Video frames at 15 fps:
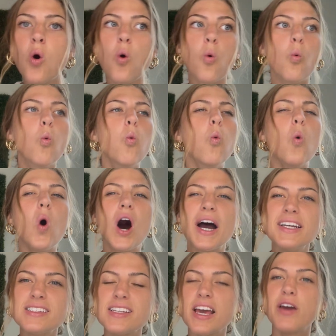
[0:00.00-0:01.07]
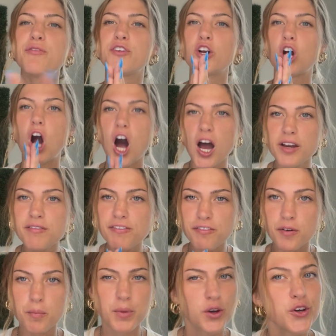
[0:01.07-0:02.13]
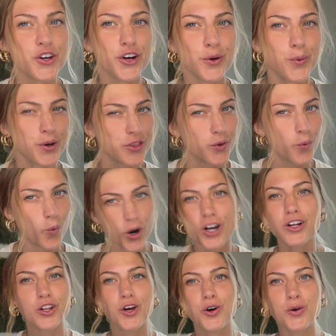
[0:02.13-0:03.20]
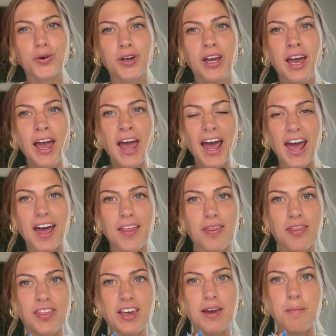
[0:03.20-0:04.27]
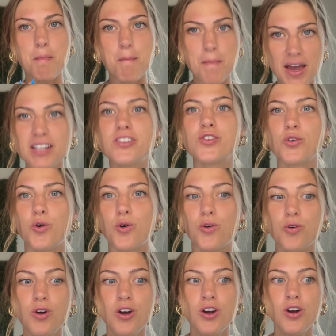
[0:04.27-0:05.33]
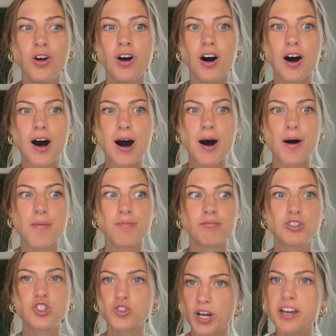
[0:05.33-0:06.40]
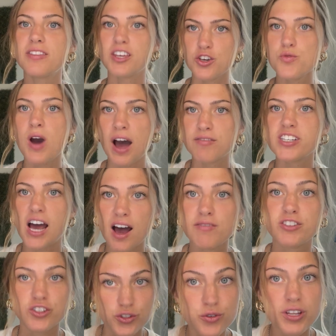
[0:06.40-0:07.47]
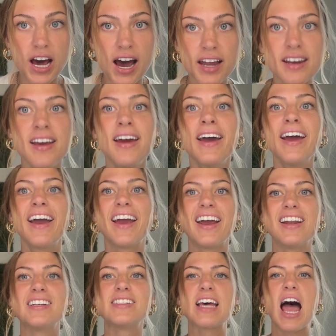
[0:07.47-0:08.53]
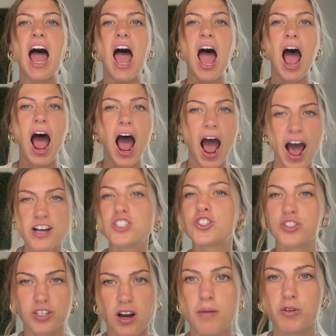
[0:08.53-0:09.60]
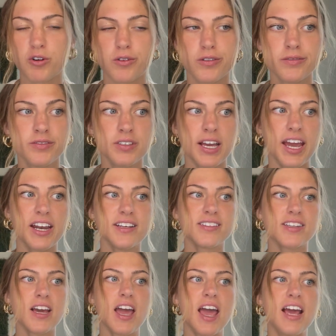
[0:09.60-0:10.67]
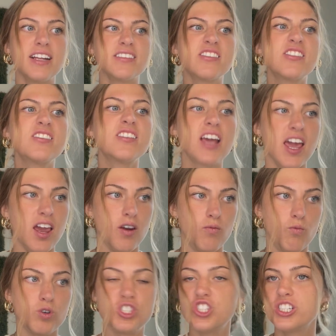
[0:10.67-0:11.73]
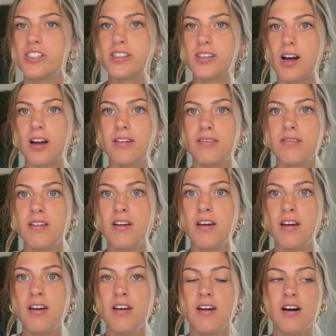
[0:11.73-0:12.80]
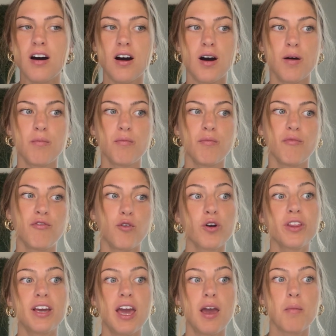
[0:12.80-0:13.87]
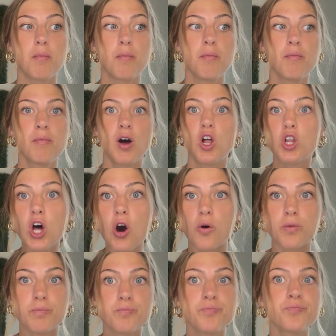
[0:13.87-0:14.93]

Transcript: What? If you're unfamiliar with the workload and the mental strength that you have to do that, it is astronomical. It is insane what she's done for the game alone.